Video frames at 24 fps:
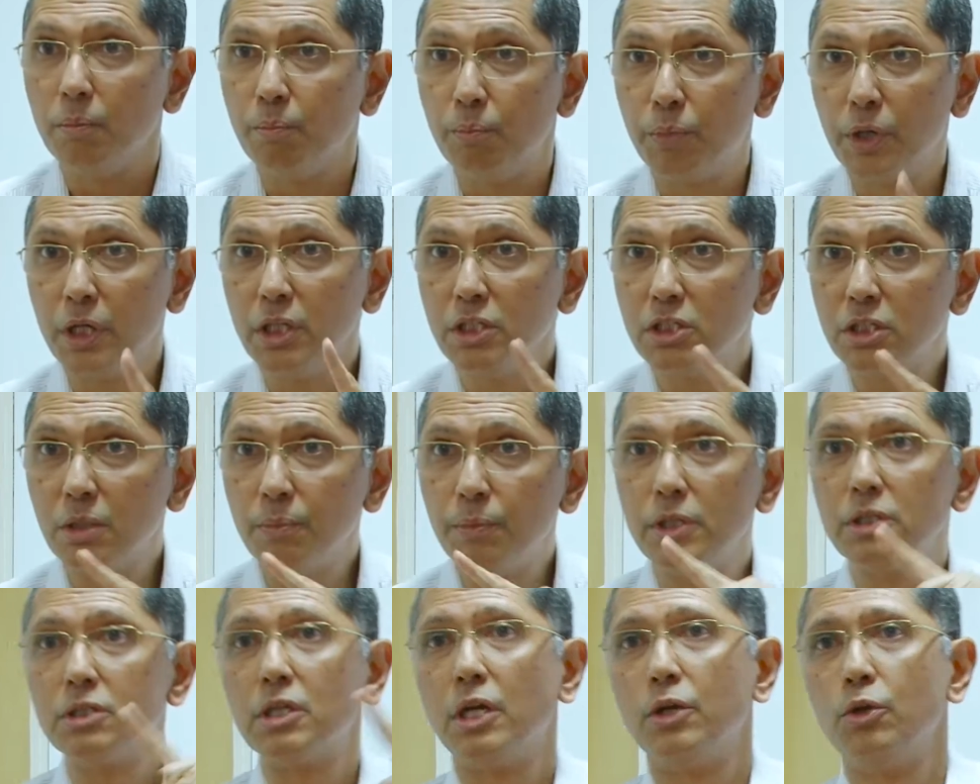
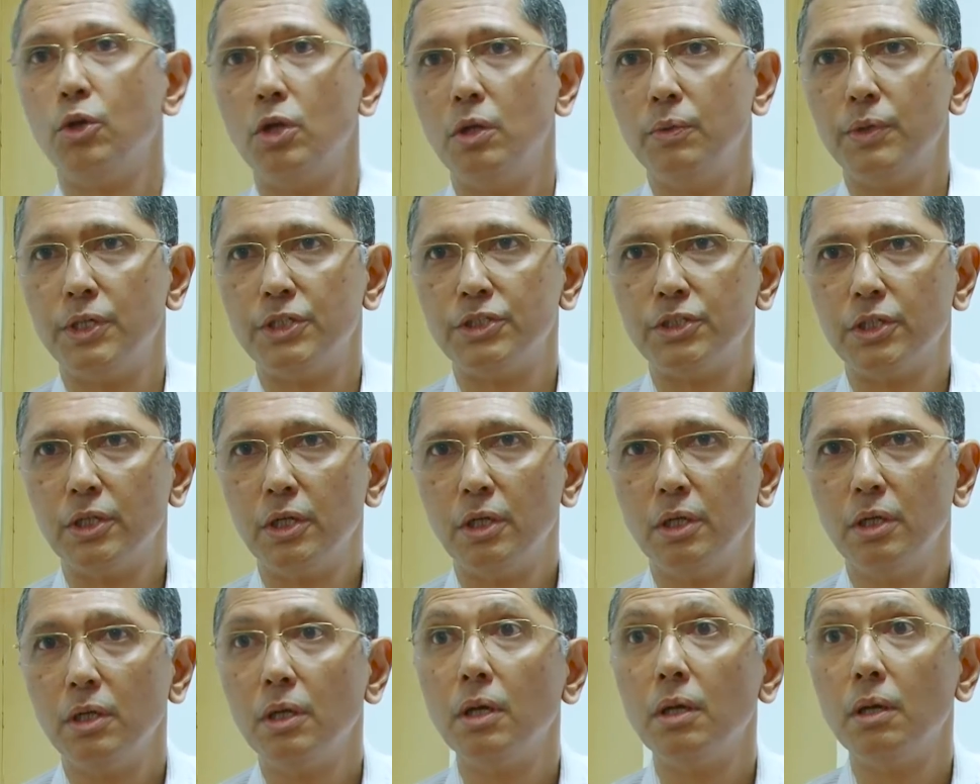Principles are
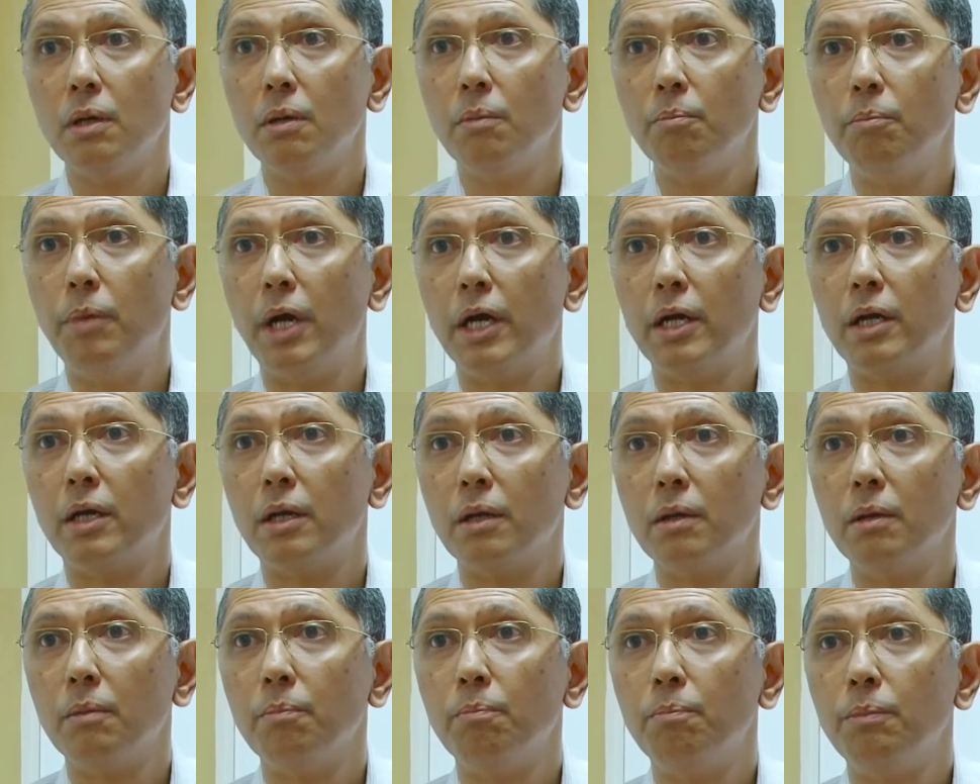universal, but
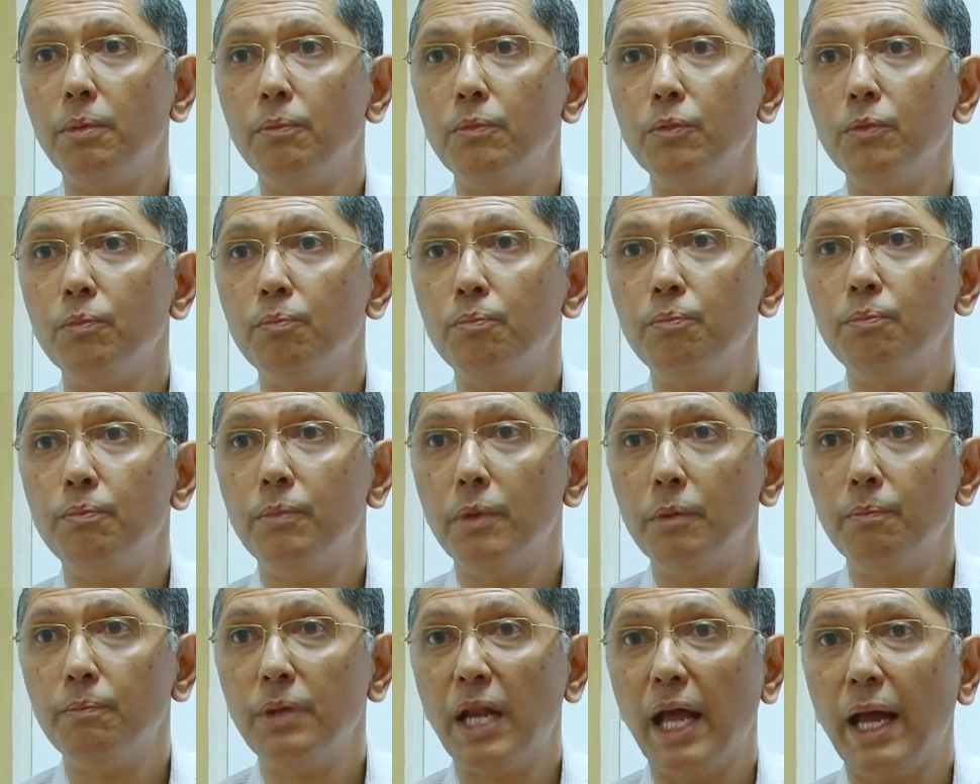
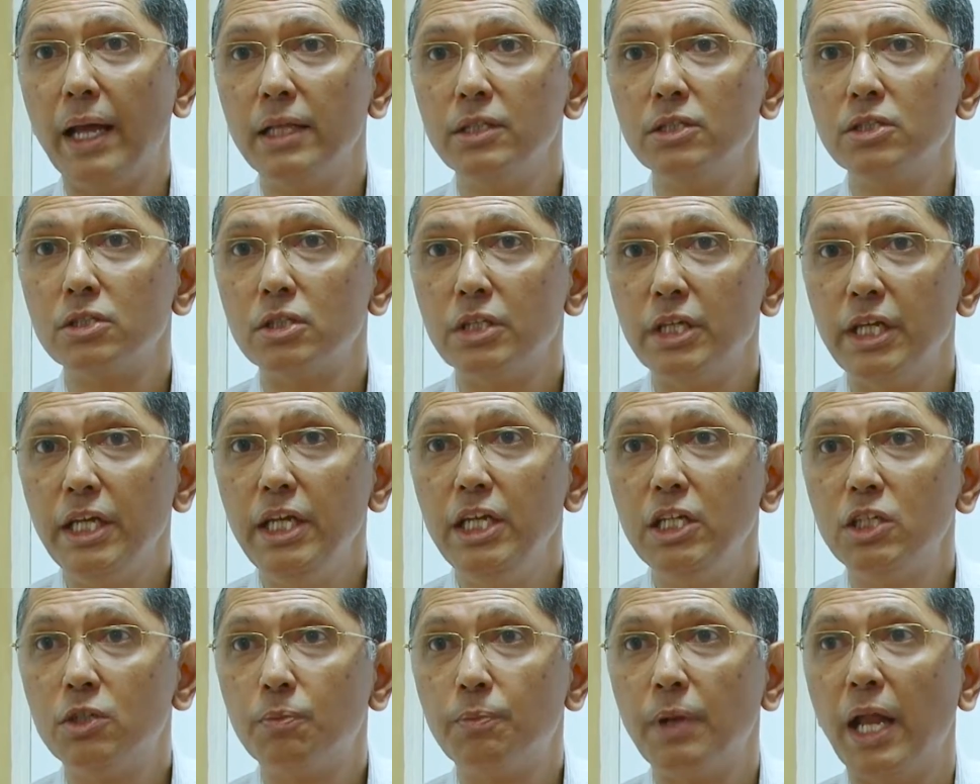plans,
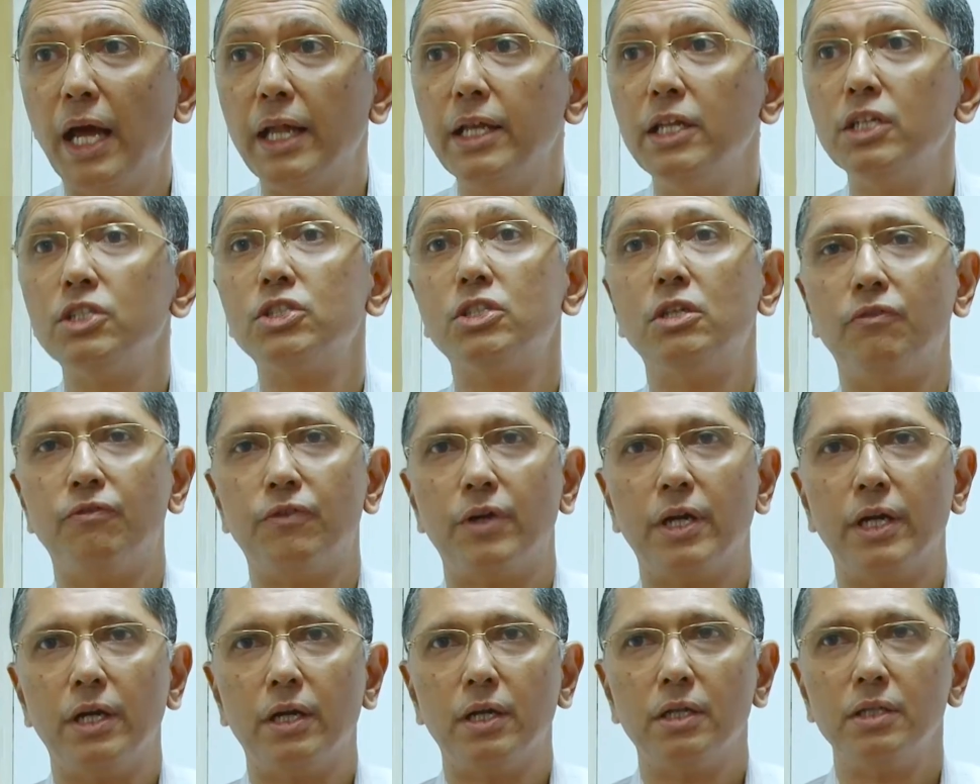each plan is
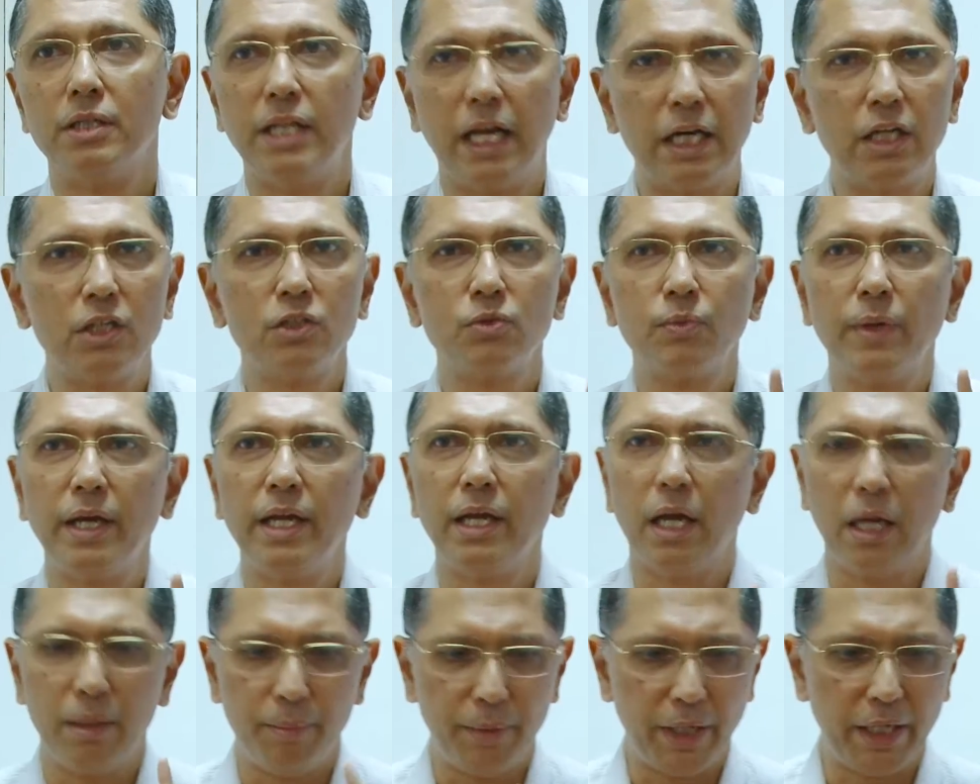different. That is why
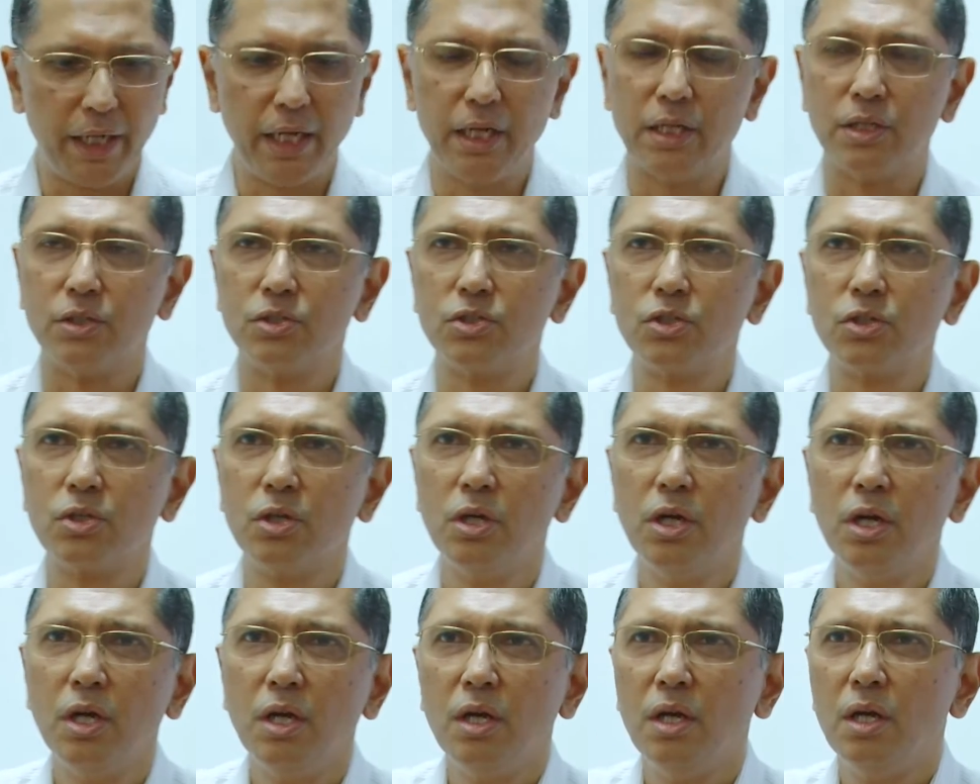I am against,
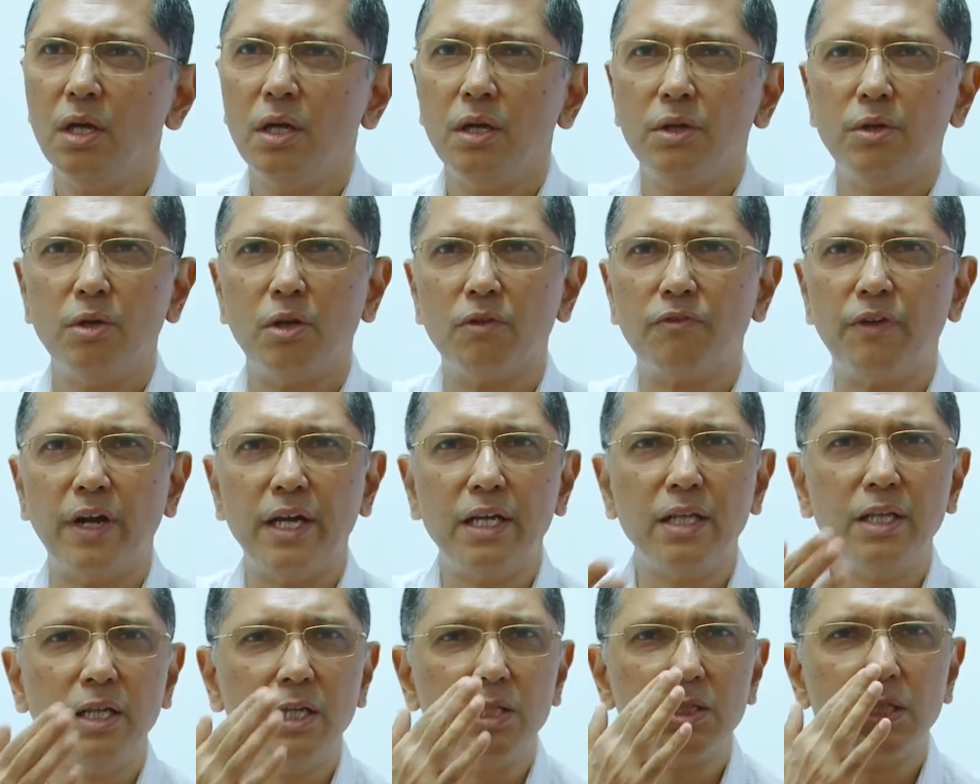you will
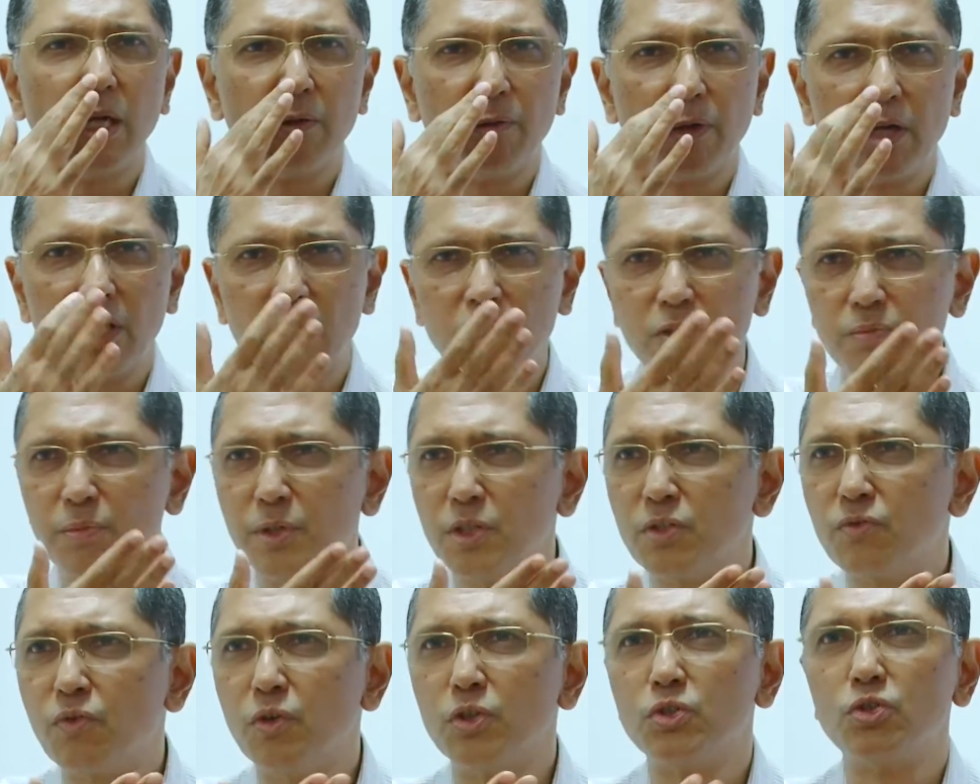find these
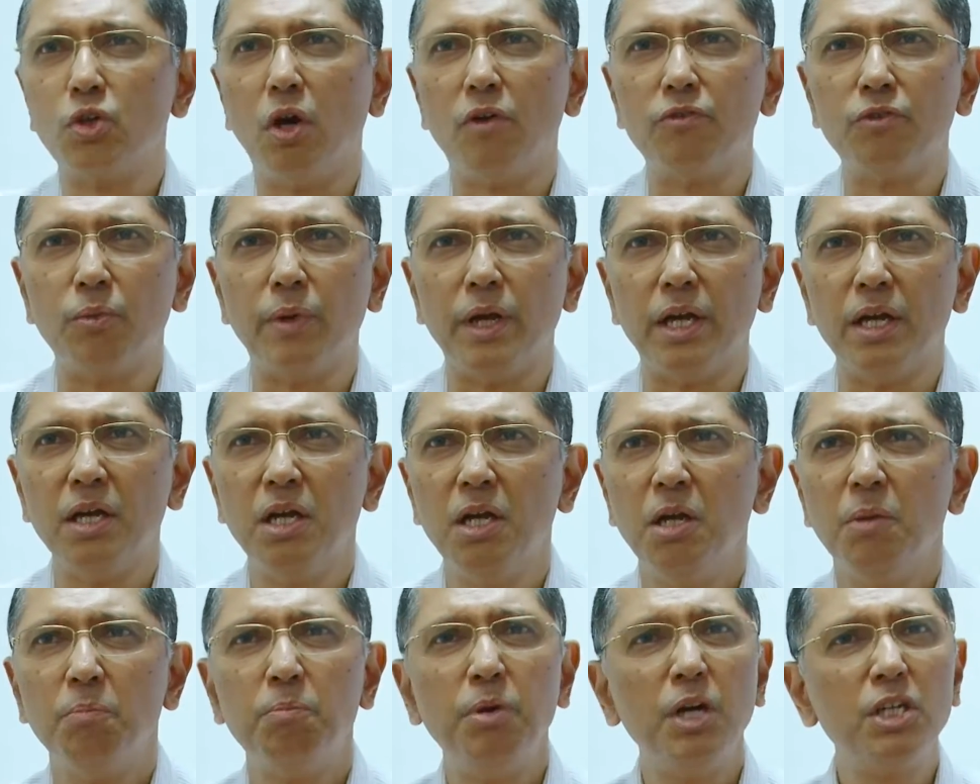advertisements for software,
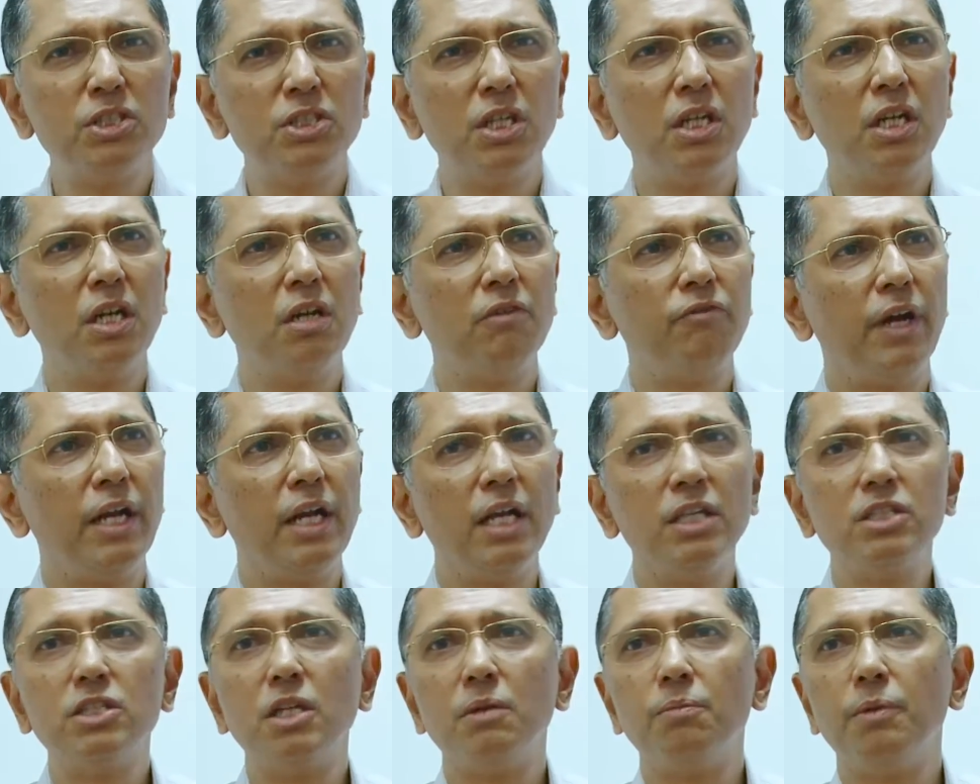personal
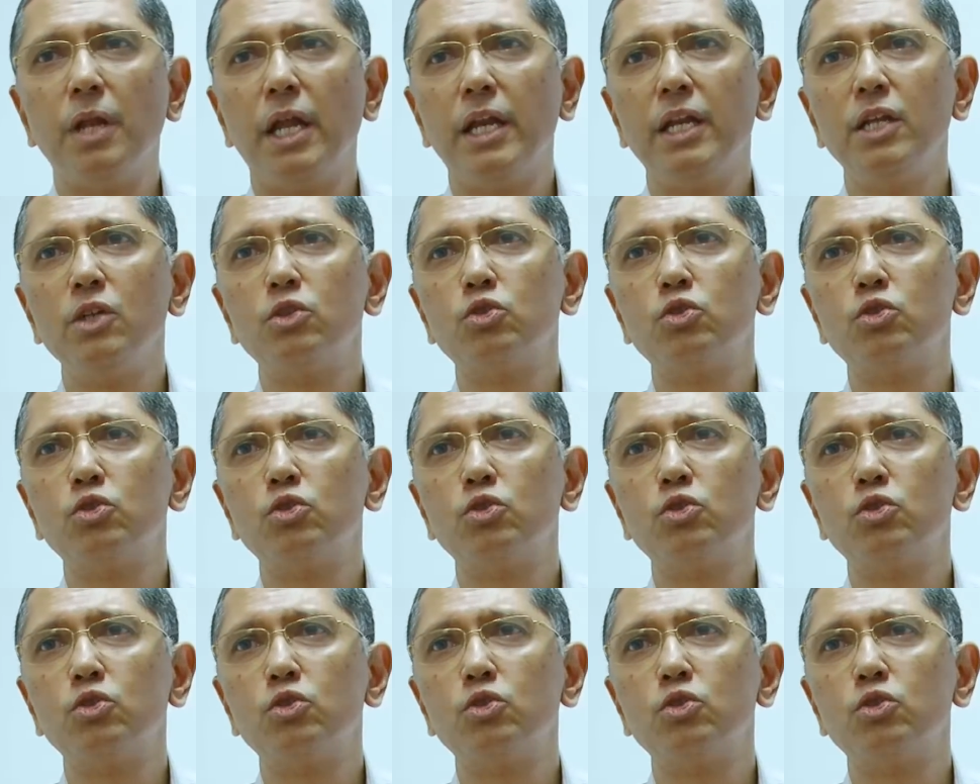financial planning